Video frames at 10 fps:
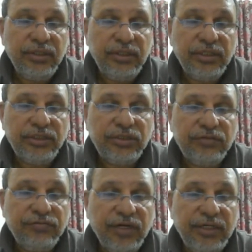
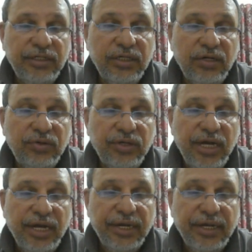Let's find out
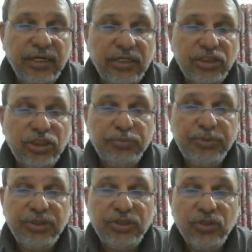angular
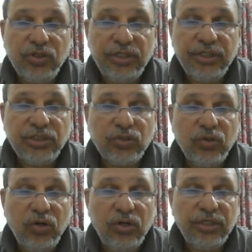speed. So let us
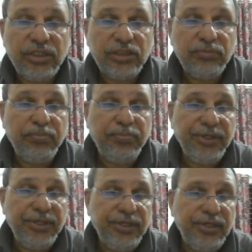call this
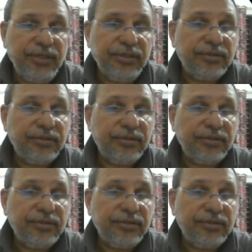B.